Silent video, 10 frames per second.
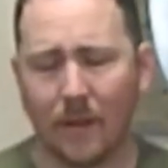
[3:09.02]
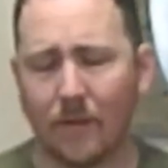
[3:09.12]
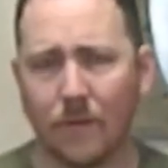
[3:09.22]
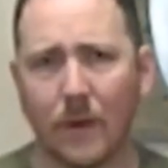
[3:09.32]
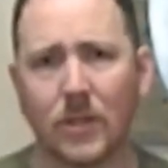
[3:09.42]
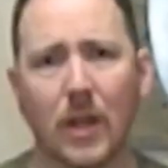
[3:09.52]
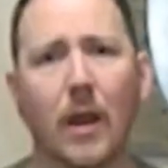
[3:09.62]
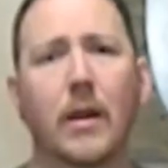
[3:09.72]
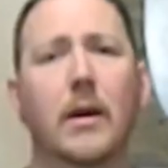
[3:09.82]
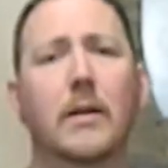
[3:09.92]

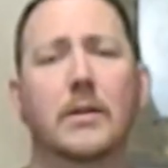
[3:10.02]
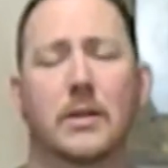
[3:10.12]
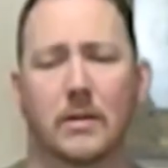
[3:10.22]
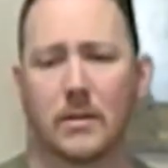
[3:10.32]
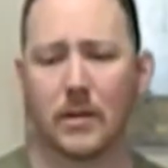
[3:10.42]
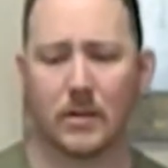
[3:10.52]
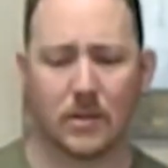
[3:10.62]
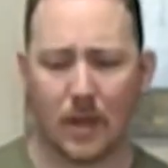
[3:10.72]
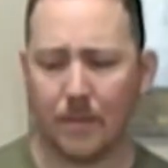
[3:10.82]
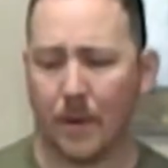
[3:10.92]
Functionality on this is
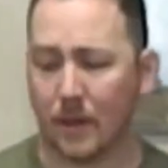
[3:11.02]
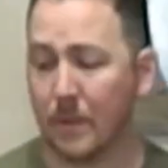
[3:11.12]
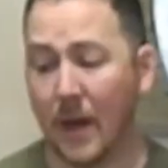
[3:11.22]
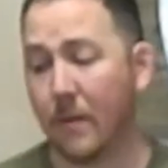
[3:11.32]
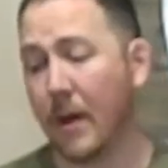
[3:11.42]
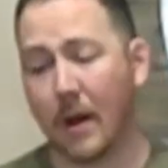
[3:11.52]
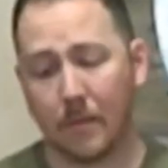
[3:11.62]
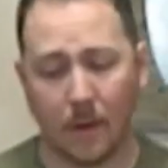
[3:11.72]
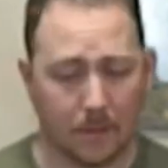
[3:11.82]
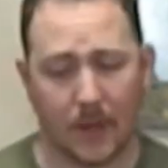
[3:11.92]
top notch. But anyway, I'm
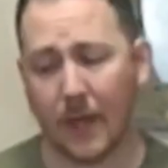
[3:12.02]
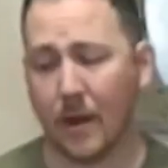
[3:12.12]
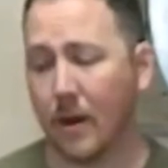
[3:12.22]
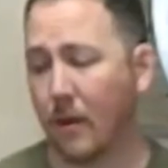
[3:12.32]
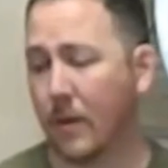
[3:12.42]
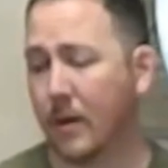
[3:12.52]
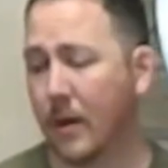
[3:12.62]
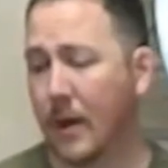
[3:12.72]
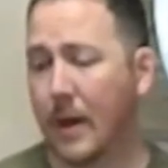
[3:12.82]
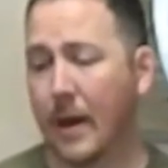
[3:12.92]
going to get another
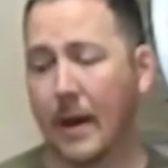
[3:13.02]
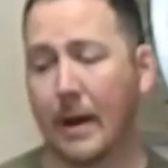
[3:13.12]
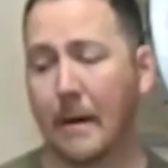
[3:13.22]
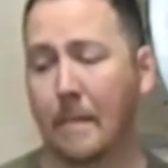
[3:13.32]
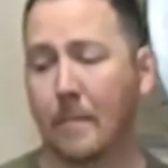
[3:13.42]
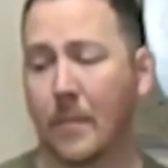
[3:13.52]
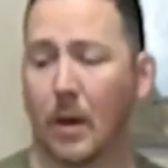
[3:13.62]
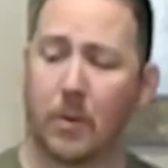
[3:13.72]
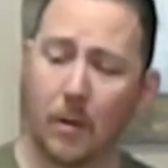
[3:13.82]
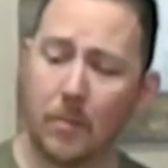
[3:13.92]
one. I
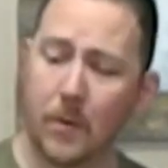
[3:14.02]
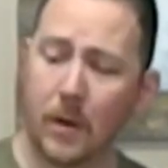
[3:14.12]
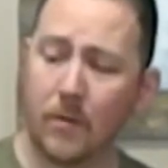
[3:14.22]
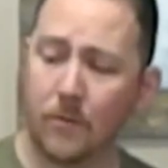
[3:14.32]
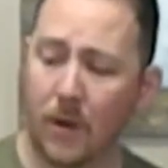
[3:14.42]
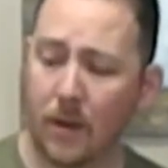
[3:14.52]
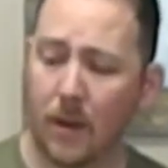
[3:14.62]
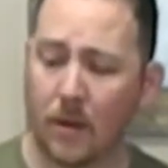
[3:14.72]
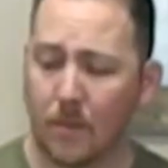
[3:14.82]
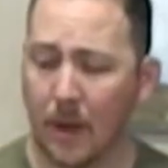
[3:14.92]
probably put it in front of the
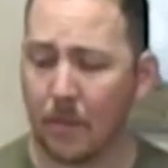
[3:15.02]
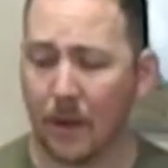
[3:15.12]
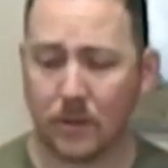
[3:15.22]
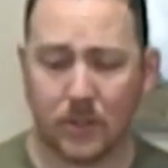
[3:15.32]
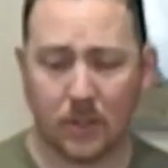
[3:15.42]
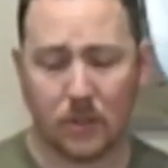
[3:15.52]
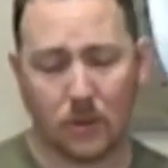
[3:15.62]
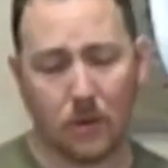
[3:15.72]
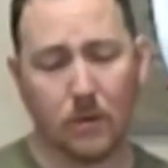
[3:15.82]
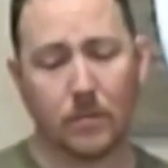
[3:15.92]
other mag pouches here,
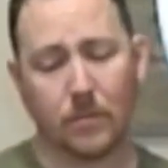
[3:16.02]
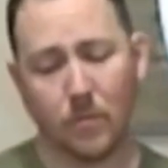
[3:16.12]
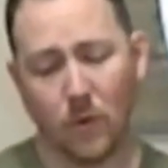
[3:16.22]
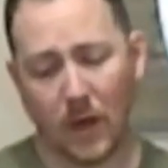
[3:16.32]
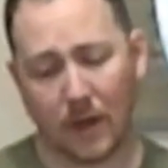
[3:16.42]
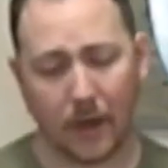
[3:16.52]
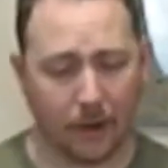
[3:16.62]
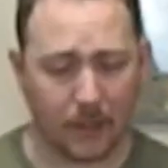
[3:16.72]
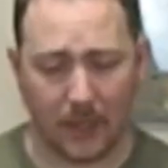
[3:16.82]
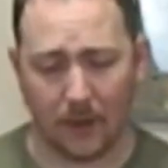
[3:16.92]
so when I
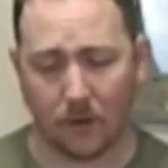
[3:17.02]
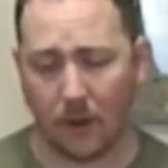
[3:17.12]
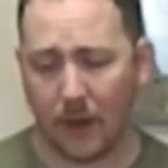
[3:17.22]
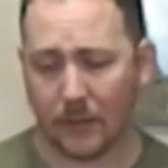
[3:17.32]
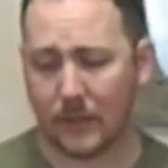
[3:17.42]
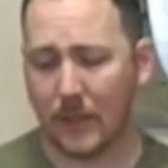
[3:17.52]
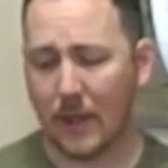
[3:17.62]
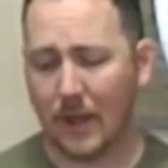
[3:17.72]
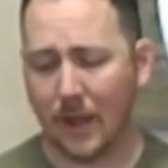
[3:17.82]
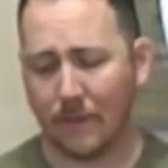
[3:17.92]
carry 10 across,
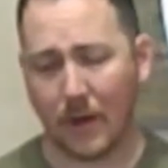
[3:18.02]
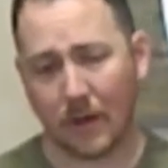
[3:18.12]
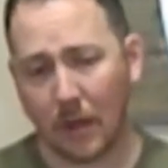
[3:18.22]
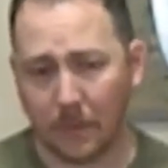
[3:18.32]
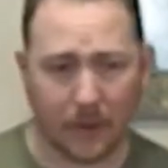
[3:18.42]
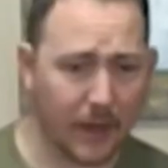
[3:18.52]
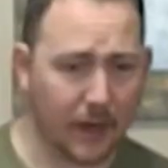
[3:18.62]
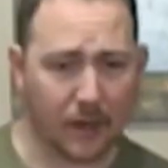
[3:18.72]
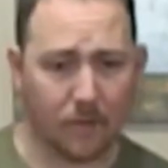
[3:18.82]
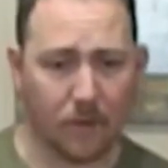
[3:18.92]
I've got a couple that I
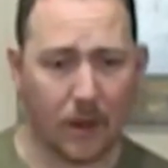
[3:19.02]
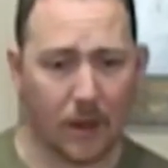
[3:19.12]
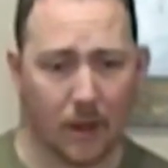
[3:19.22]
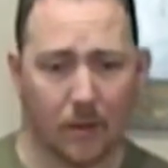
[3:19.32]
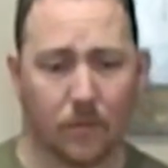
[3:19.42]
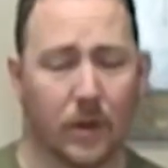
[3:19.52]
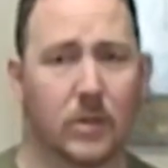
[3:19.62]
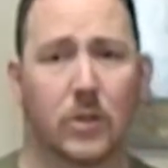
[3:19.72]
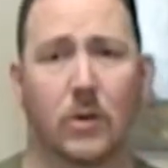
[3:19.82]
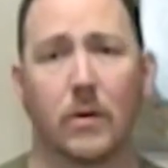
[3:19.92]
could
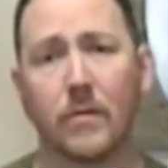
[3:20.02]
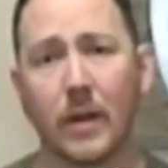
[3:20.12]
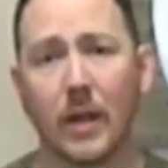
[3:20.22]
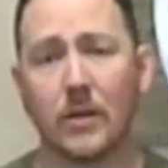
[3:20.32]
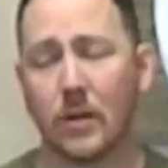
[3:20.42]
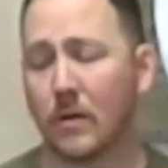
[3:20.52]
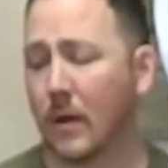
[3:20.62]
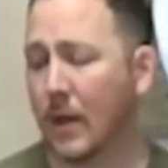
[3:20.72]
reach to if I need to.